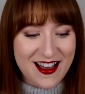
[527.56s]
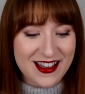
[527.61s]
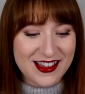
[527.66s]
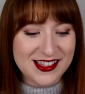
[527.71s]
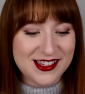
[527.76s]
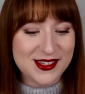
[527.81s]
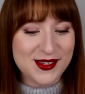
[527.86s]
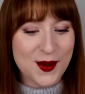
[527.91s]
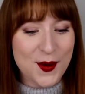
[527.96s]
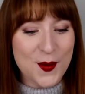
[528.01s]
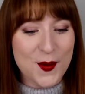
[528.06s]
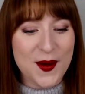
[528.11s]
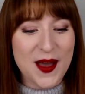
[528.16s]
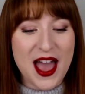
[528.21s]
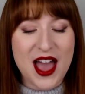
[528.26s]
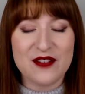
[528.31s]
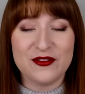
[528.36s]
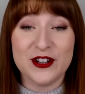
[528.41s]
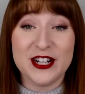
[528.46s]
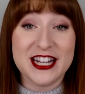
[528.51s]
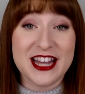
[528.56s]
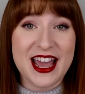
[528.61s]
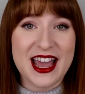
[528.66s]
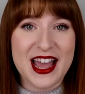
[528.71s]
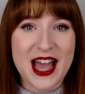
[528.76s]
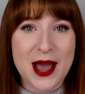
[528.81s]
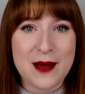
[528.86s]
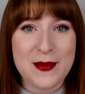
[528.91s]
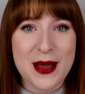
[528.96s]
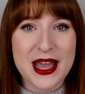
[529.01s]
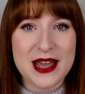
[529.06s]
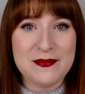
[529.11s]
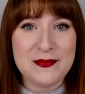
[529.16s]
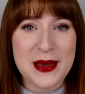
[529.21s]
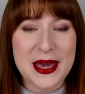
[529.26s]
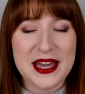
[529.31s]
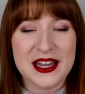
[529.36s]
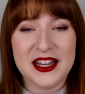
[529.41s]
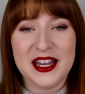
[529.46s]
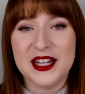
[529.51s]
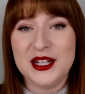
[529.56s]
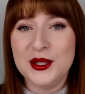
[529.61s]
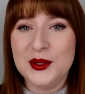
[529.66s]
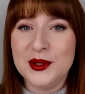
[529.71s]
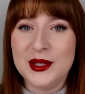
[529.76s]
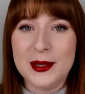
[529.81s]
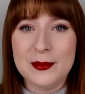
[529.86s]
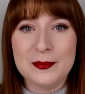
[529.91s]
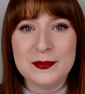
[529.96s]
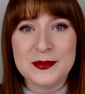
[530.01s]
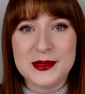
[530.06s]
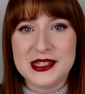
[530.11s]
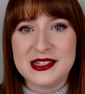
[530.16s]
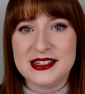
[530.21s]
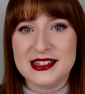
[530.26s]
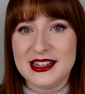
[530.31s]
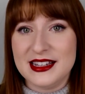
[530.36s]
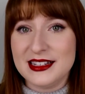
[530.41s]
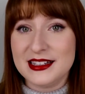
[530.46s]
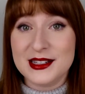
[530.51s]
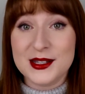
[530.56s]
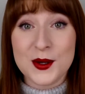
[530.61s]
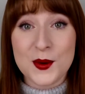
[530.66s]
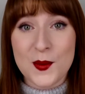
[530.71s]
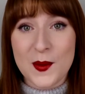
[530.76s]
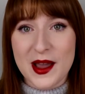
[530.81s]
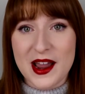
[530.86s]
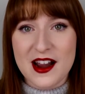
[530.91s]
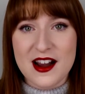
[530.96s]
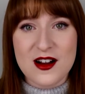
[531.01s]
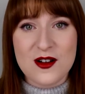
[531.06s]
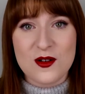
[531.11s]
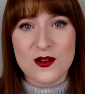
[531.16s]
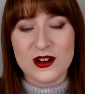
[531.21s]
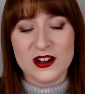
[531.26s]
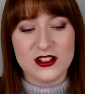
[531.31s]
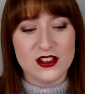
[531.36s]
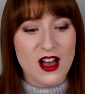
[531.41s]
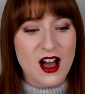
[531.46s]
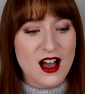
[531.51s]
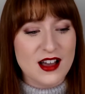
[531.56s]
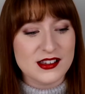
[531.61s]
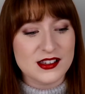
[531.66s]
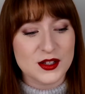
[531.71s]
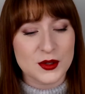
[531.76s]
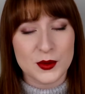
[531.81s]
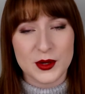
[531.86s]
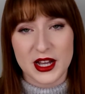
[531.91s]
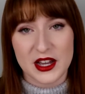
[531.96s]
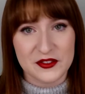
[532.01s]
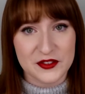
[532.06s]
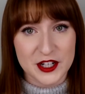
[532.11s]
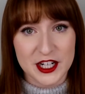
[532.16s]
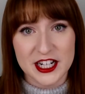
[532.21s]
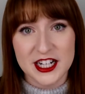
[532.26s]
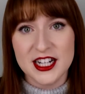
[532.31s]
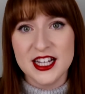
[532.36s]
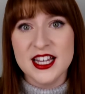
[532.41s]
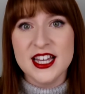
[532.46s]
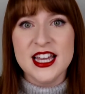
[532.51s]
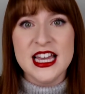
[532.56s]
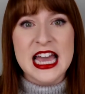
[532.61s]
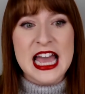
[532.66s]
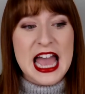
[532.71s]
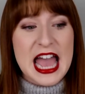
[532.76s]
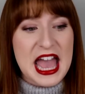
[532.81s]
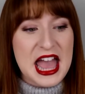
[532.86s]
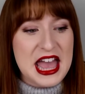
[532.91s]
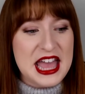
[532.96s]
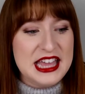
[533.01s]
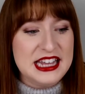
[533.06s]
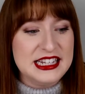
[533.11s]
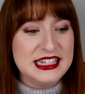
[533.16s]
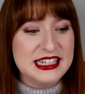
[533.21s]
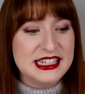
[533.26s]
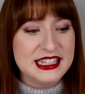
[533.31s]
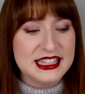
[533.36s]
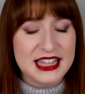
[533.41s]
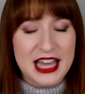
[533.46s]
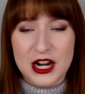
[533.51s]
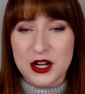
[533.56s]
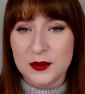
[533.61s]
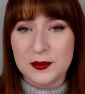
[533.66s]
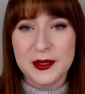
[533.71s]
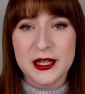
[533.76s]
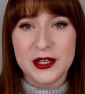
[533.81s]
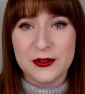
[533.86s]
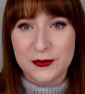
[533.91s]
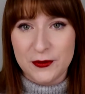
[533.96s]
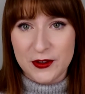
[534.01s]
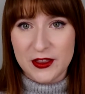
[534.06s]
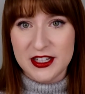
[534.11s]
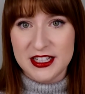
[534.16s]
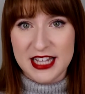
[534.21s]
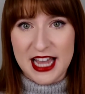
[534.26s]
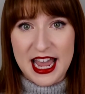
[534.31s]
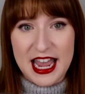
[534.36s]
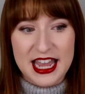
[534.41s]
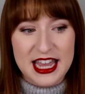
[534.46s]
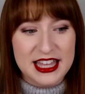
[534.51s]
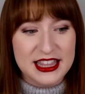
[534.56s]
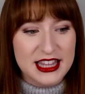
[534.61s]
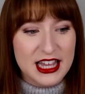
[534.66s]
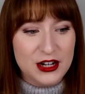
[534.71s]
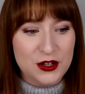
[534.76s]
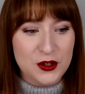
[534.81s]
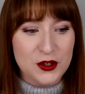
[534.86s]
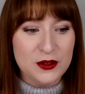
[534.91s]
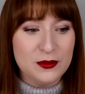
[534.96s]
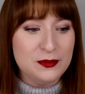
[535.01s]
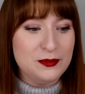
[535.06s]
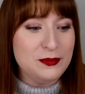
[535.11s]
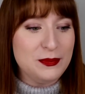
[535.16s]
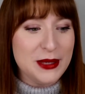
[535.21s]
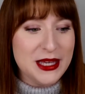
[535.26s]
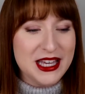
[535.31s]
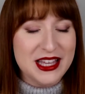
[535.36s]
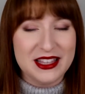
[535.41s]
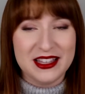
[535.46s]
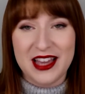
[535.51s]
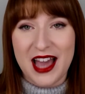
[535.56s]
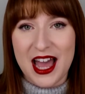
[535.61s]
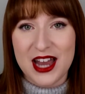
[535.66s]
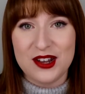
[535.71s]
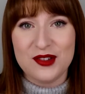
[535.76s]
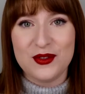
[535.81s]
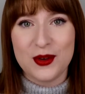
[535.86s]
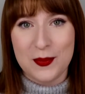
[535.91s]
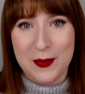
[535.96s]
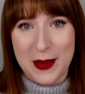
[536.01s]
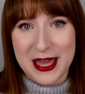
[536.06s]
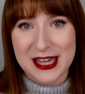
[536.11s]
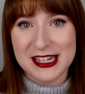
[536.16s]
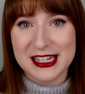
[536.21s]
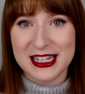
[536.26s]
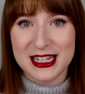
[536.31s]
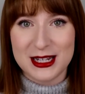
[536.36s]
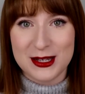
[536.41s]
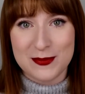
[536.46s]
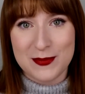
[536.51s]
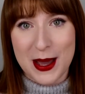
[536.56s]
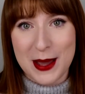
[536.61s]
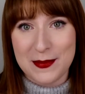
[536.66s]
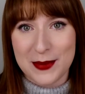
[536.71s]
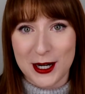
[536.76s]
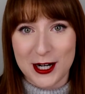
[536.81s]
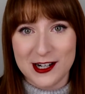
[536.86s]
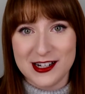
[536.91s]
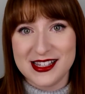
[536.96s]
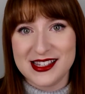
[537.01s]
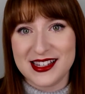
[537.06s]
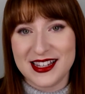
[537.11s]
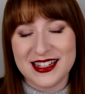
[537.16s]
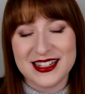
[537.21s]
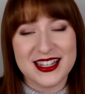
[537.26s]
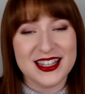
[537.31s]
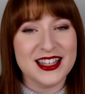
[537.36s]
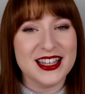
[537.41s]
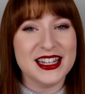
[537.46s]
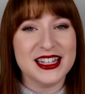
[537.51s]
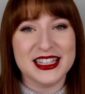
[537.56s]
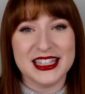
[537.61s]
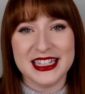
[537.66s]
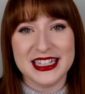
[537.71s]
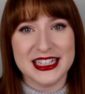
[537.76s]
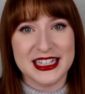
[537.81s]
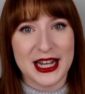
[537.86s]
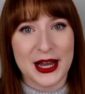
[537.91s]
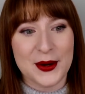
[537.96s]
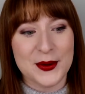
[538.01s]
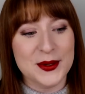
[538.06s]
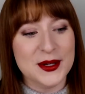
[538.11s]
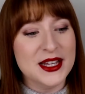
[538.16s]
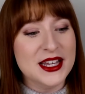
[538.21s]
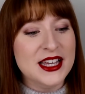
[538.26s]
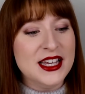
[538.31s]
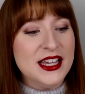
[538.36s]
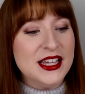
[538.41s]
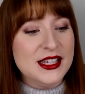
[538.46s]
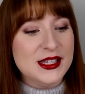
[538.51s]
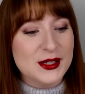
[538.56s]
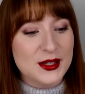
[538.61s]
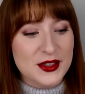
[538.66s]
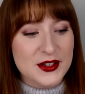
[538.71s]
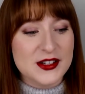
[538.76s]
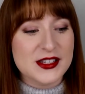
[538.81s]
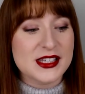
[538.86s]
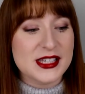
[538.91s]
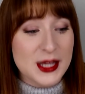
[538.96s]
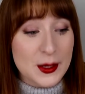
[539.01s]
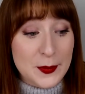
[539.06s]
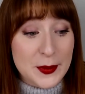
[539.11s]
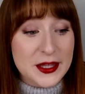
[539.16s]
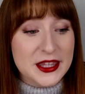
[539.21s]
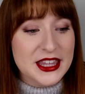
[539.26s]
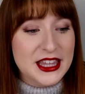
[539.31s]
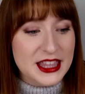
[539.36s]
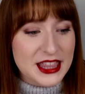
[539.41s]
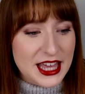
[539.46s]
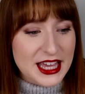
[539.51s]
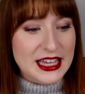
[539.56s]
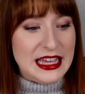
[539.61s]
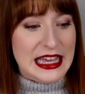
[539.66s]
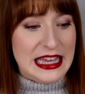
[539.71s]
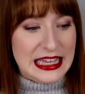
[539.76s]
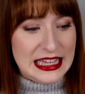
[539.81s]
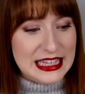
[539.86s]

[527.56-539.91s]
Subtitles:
So every day I might pick a new lipstick to wear, or gloss, or whatever, and that'll be for the day, and then it'll be kind of abandoned in my purse until I clean it out. So there's typically like